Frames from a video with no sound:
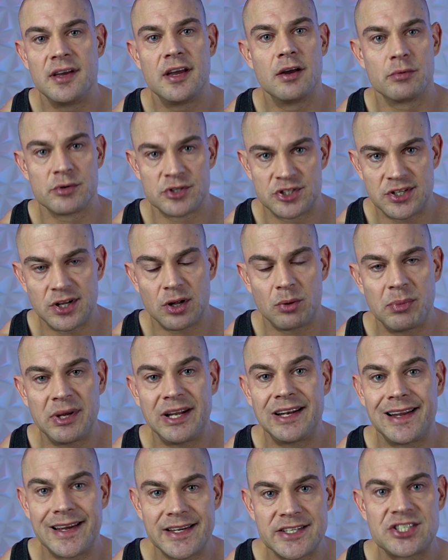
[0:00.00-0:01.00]
It will still
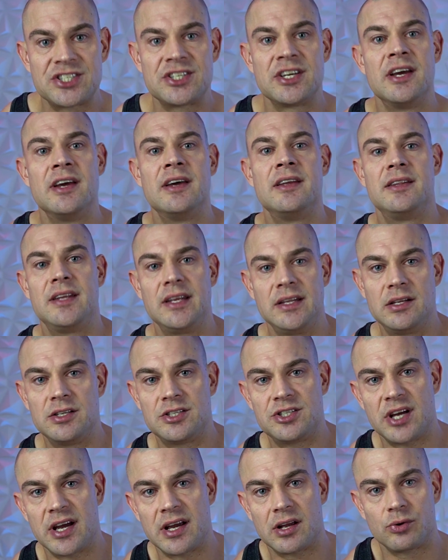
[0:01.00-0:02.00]
be less than the
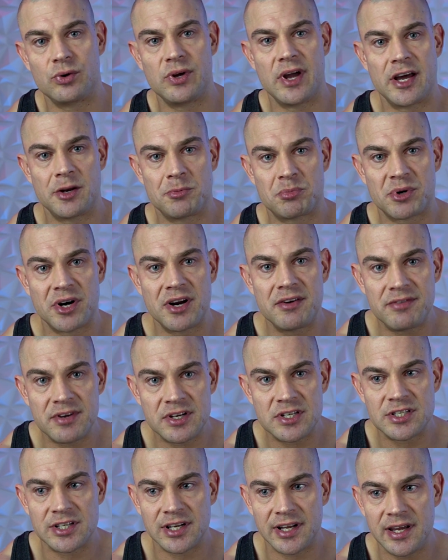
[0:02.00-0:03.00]
cycle you had
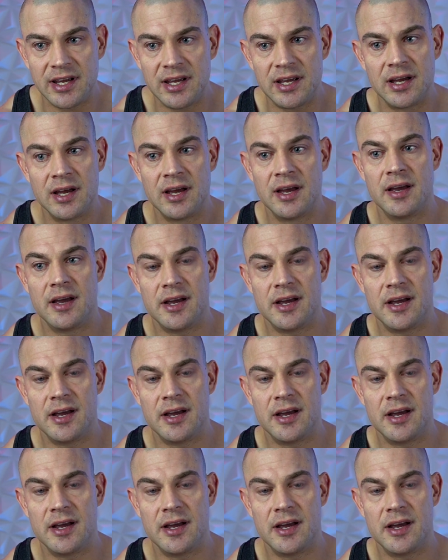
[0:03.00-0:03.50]
previously.